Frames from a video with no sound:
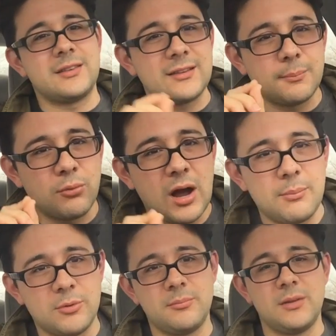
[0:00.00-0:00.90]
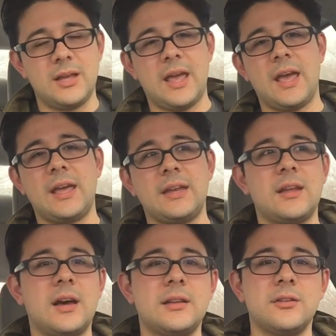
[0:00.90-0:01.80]
That's a problem. And
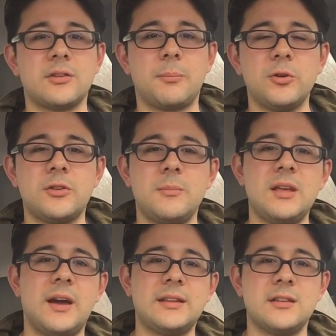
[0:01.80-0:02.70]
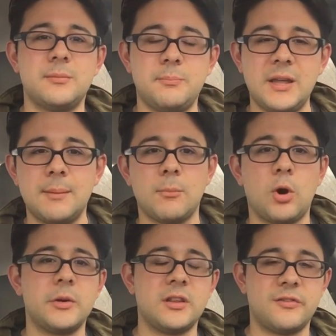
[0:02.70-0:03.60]
there's supposed to be like this big
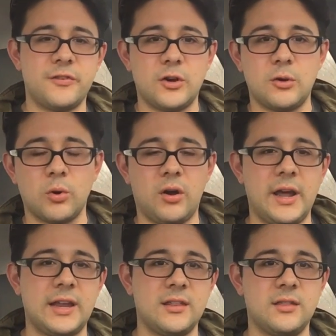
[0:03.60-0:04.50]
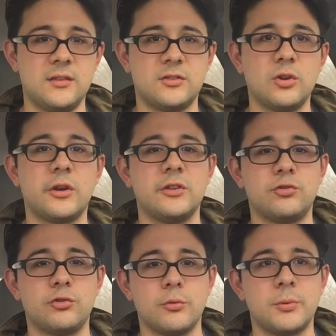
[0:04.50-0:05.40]
moment in the film where like the circus
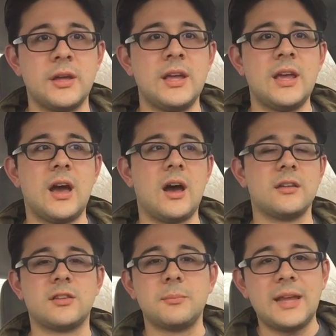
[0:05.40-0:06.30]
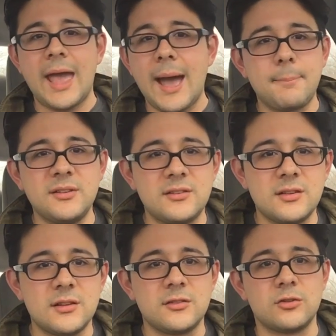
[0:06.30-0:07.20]
troupe, something happens
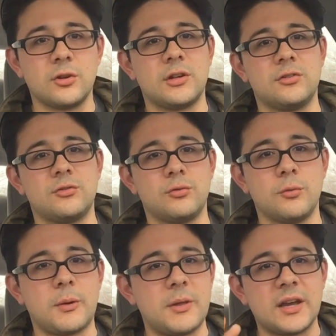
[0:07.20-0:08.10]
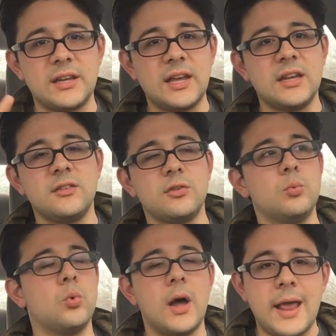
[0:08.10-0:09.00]
to this circus troupe. I'm not going to get into
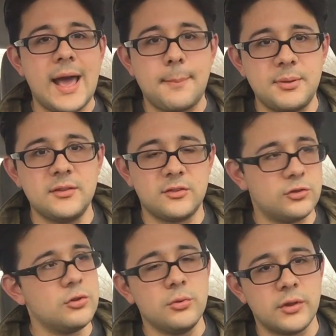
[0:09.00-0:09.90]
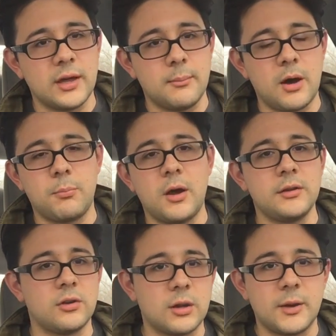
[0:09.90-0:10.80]
what happens to them. I'll
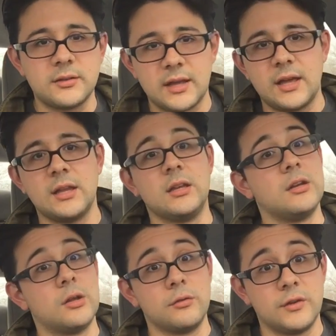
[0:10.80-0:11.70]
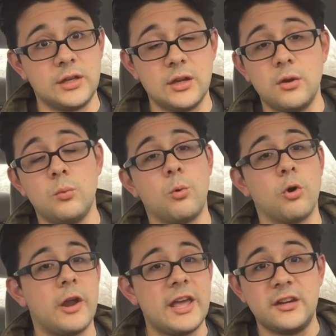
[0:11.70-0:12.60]
probably talk about that in another video,
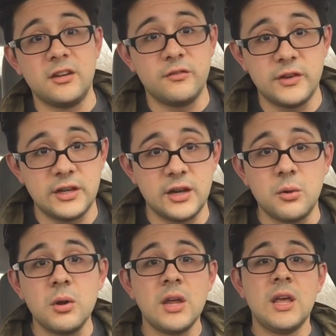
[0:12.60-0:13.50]
more edited video.